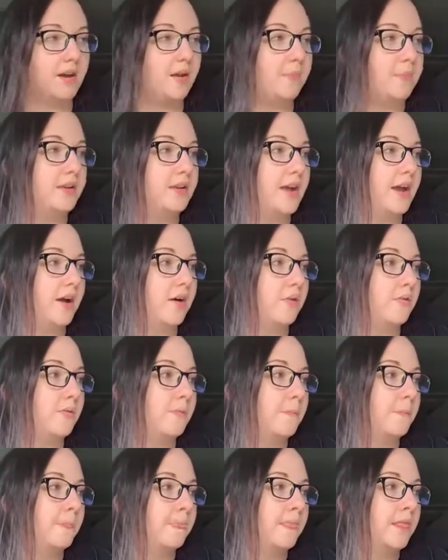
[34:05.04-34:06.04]
up and
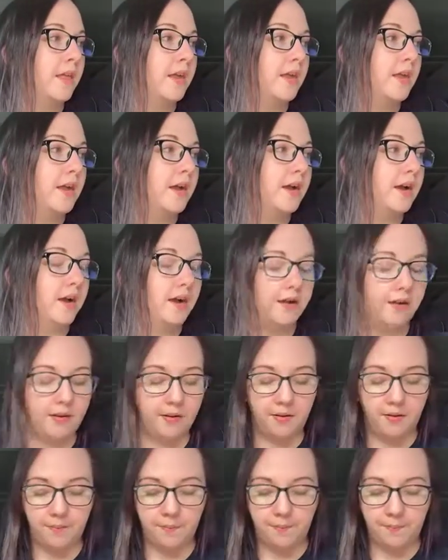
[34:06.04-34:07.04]
down.
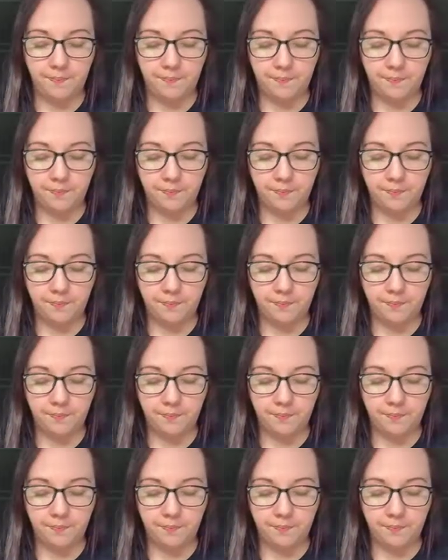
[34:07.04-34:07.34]
I